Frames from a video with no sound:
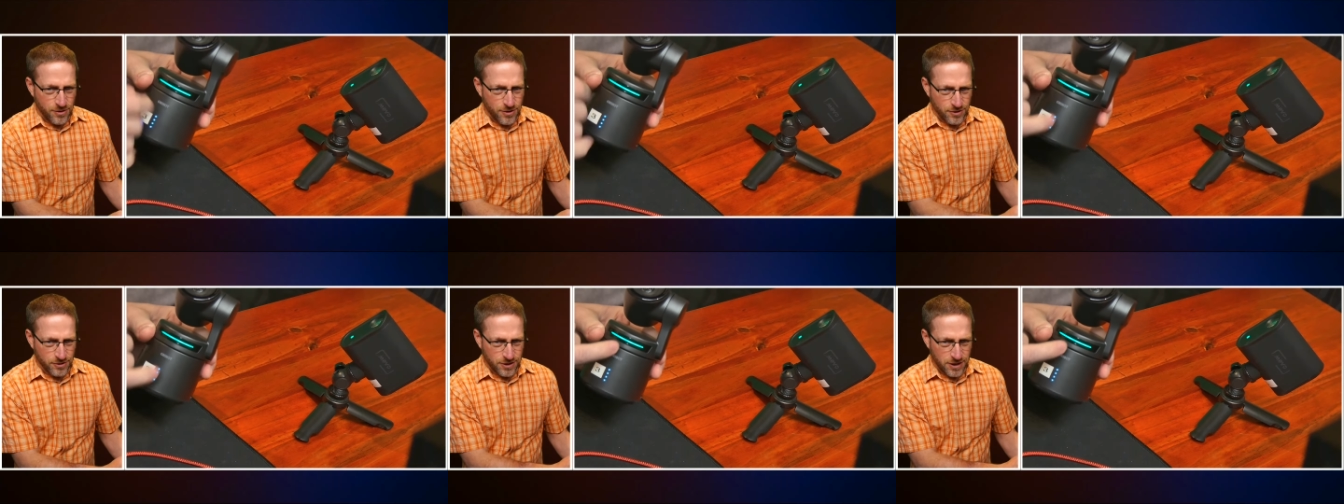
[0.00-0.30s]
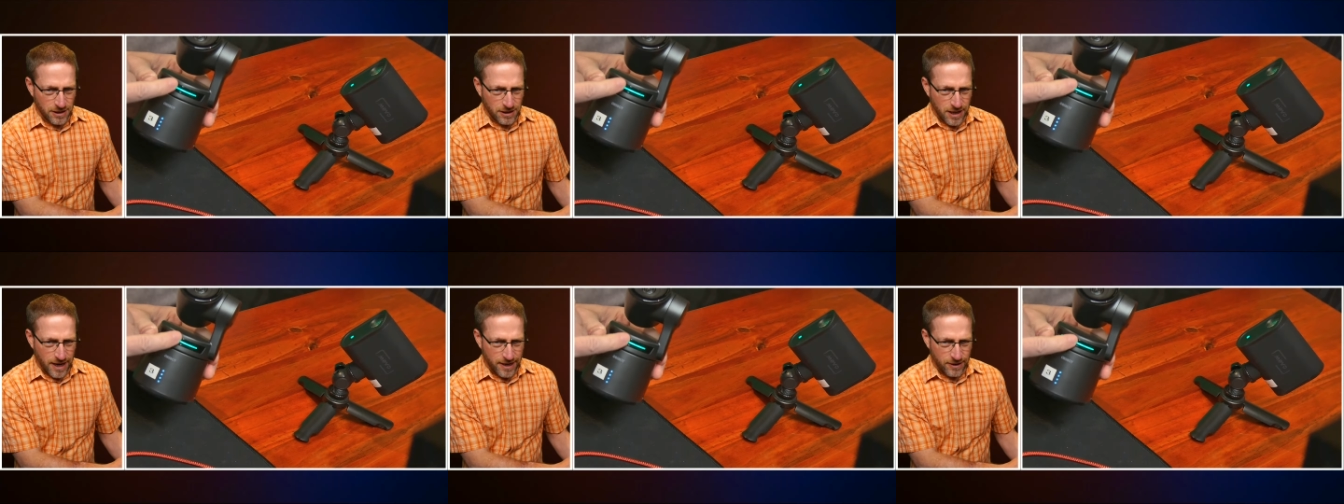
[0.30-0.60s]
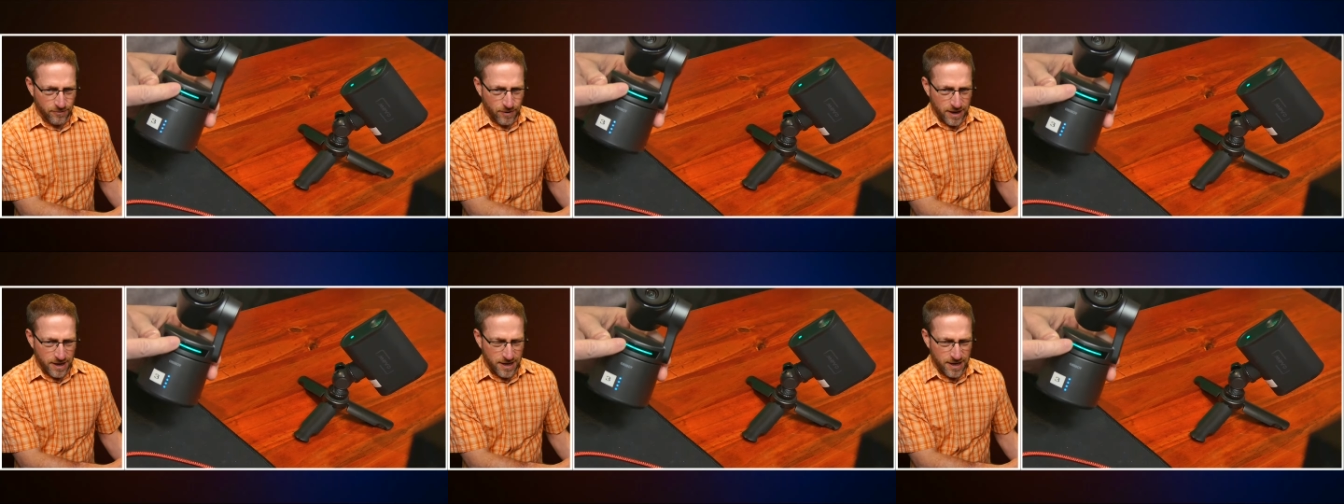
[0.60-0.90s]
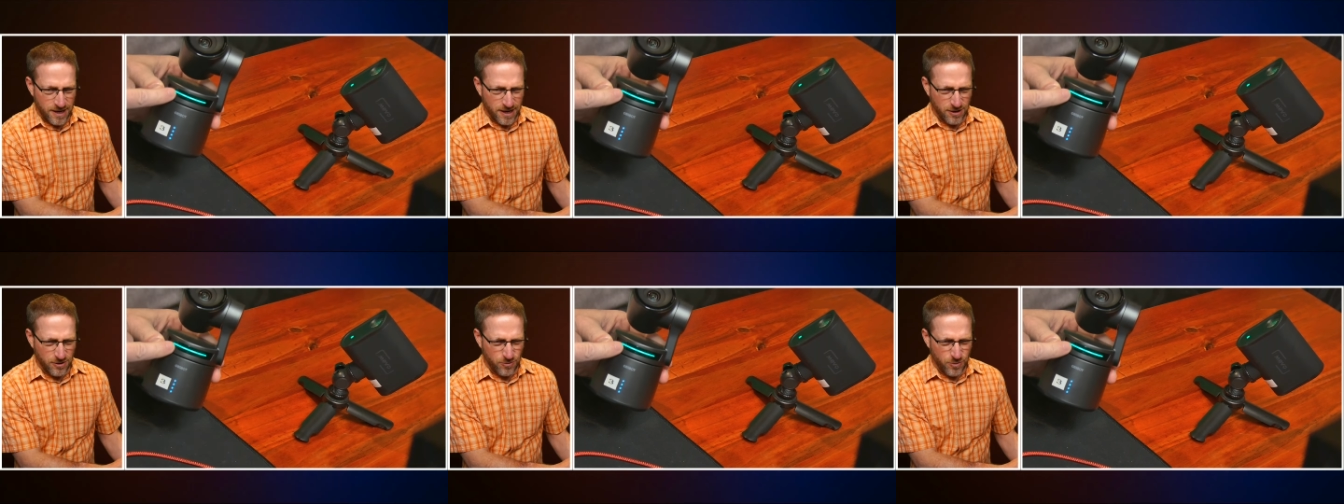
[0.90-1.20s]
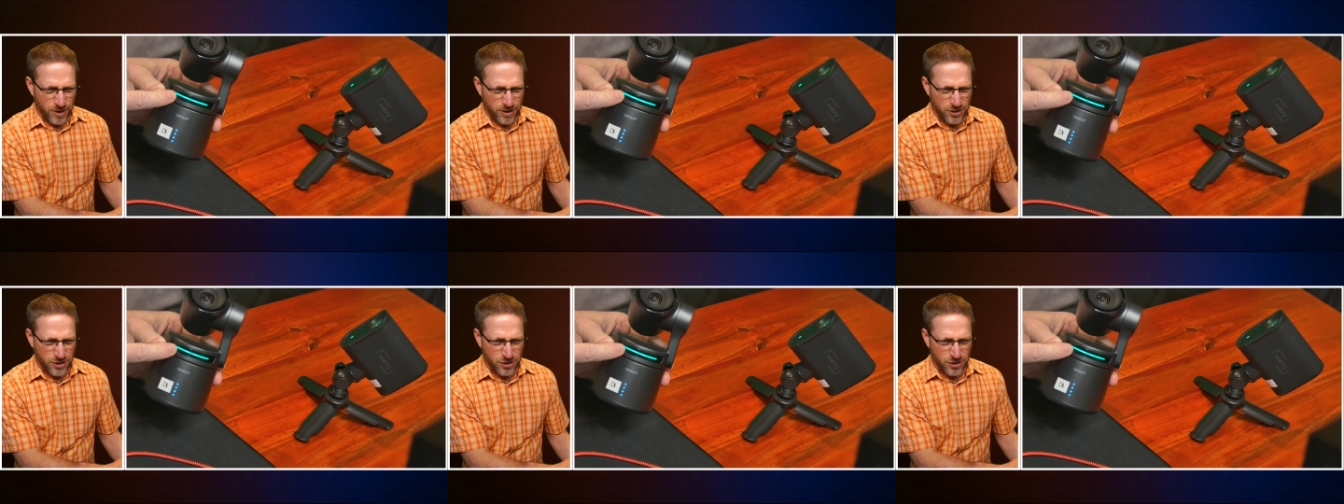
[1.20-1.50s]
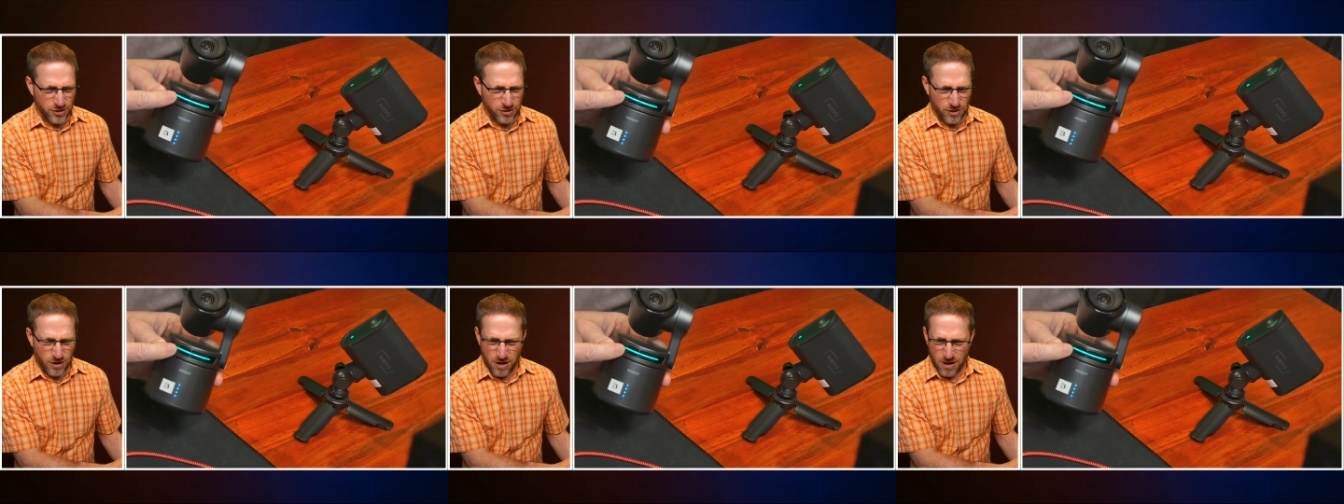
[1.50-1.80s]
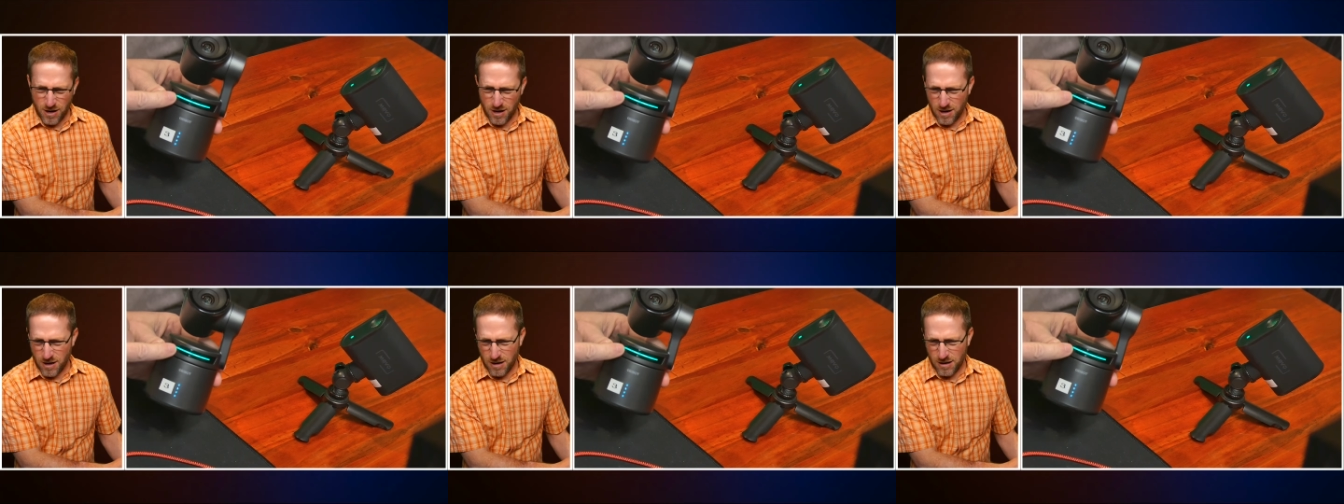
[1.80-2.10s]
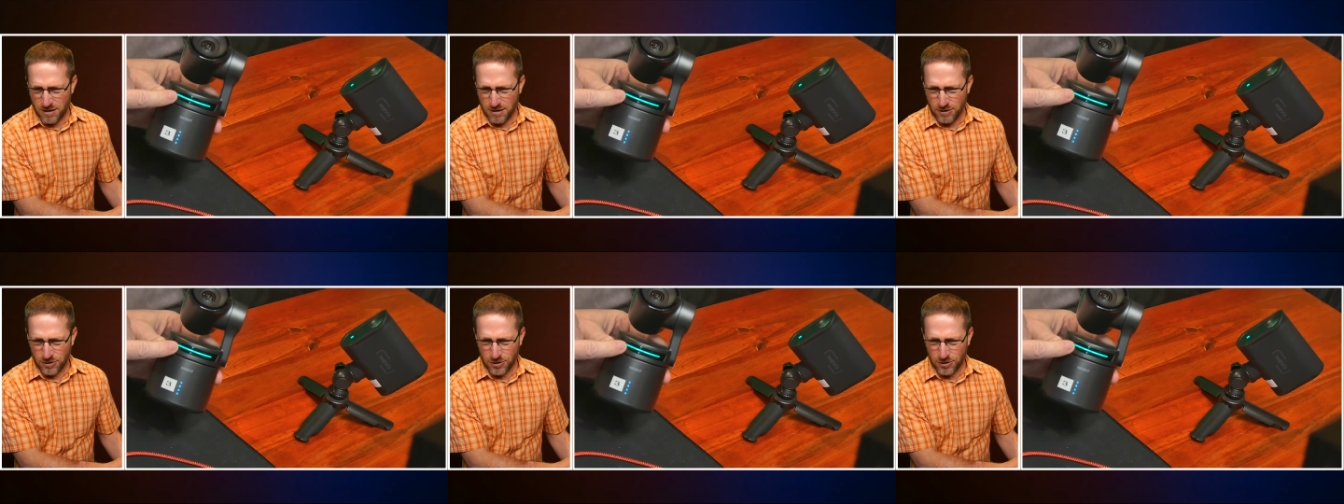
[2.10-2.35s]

There's a light right here, which uh,